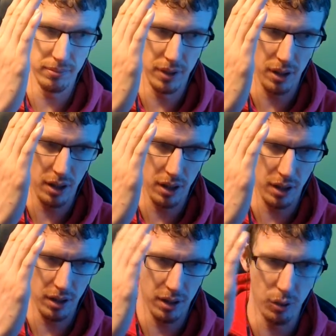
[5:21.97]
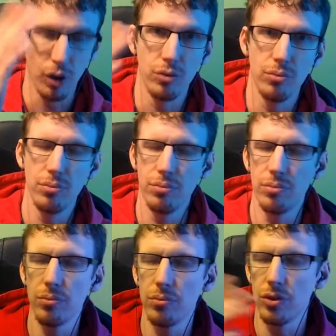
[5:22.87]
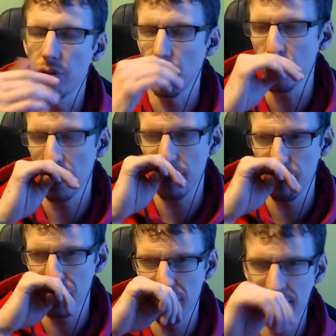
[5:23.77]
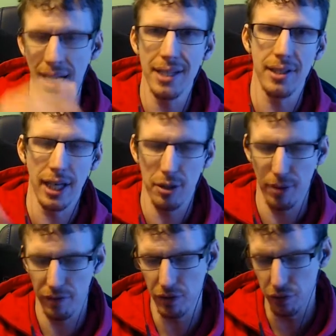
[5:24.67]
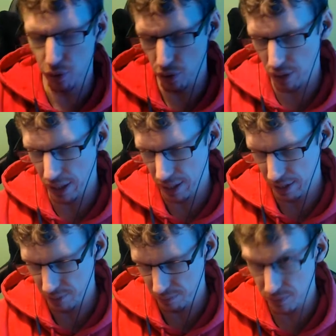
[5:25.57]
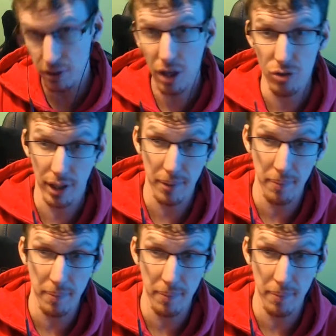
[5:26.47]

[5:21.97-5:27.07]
sort of alternating between Deus Ex, Battlefield 4, and Star Trek.